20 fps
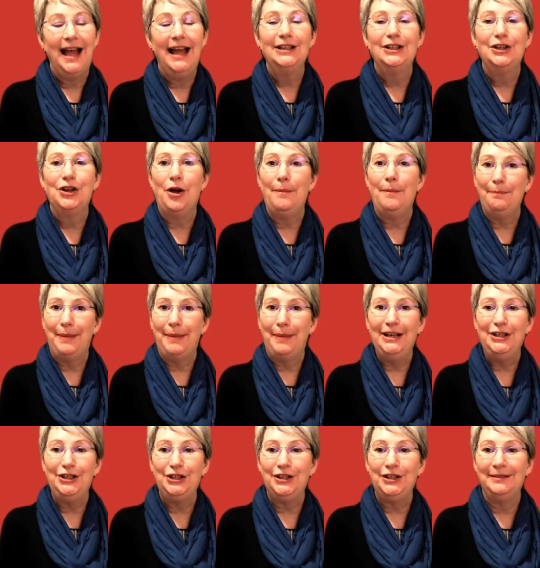and
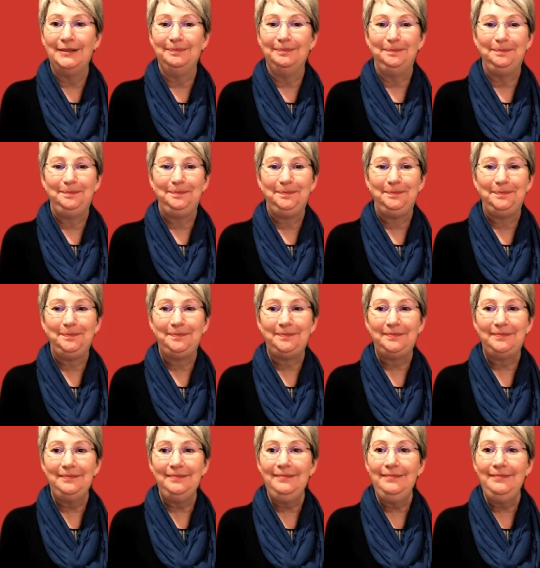compassion.
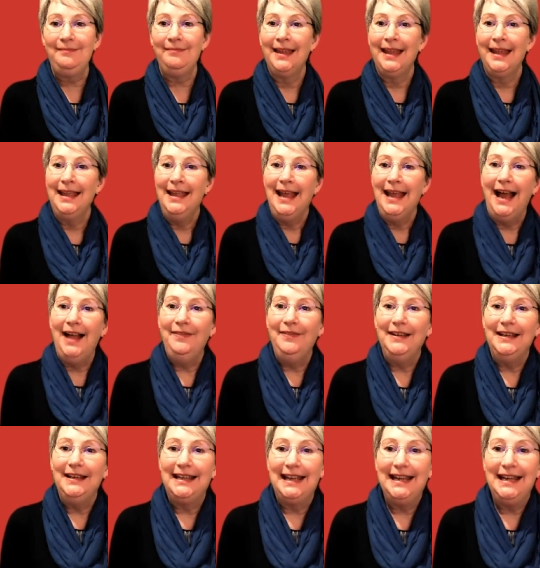
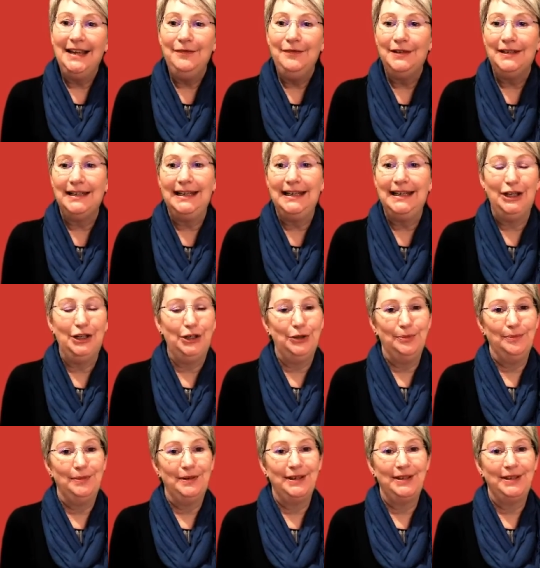And the King of
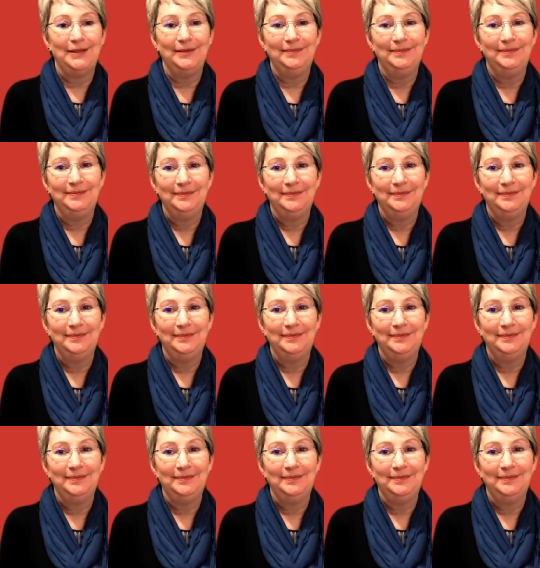Teacups